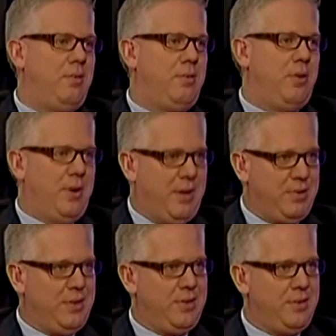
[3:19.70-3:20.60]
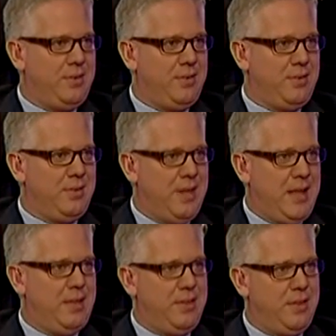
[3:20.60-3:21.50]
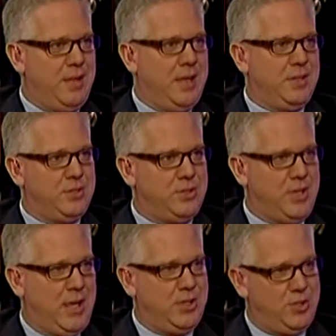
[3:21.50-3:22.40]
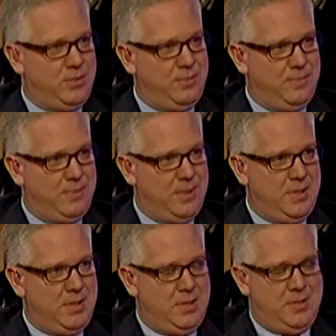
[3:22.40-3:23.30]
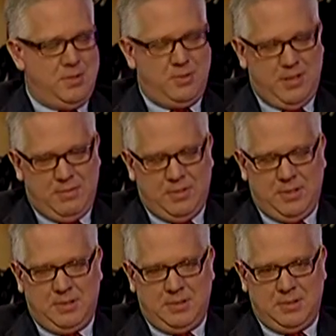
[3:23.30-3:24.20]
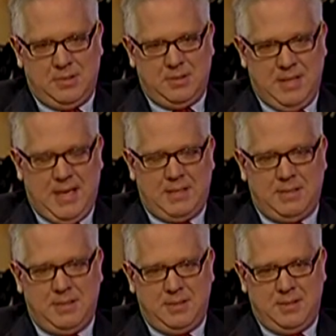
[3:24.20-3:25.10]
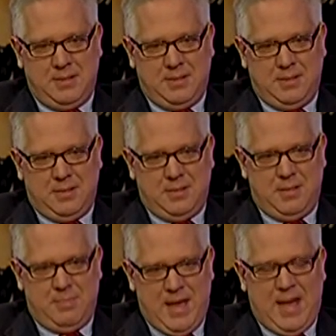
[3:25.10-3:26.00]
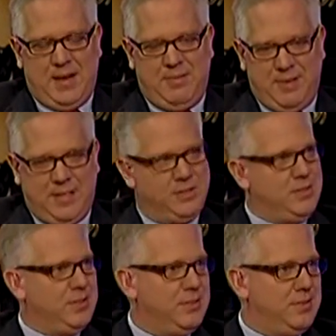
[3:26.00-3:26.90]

don't ever let things change you. Don't ever let the bad events